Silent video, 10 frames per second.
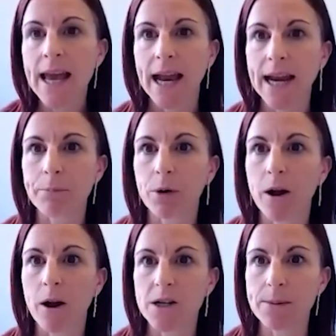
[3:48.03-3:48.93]
in our
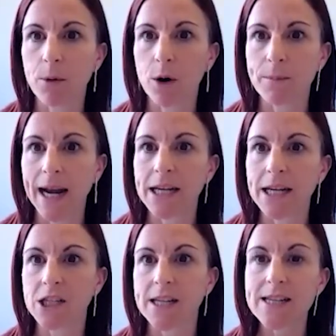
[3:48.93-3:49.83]
priority
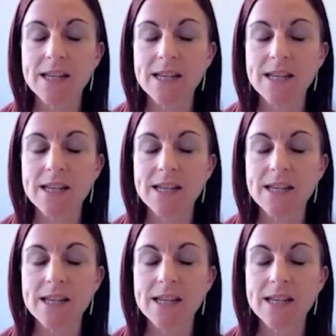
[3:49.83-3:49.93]
population.